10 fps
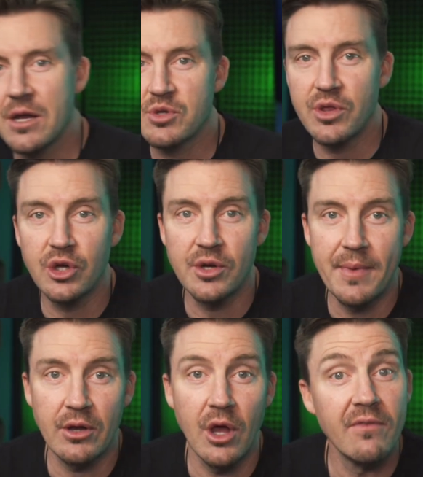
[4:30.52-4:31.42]
comes with a good
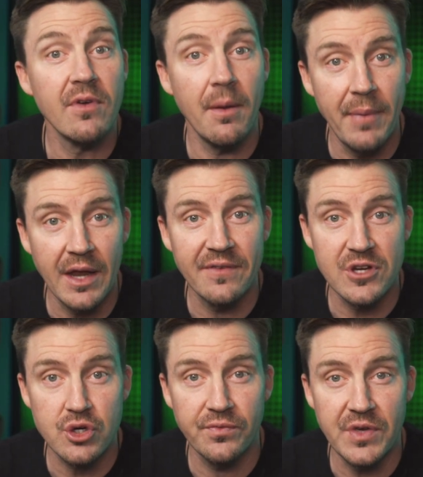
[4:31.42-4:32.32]
amount of
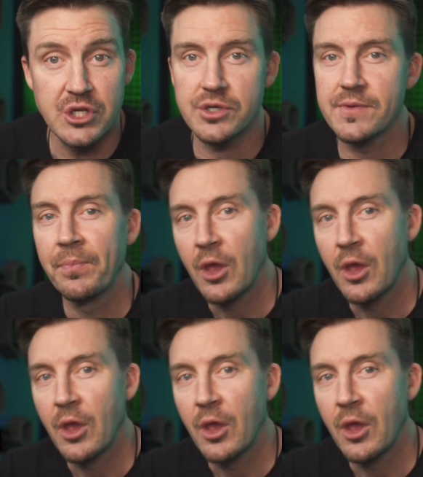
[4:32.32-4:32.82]
beneficial features.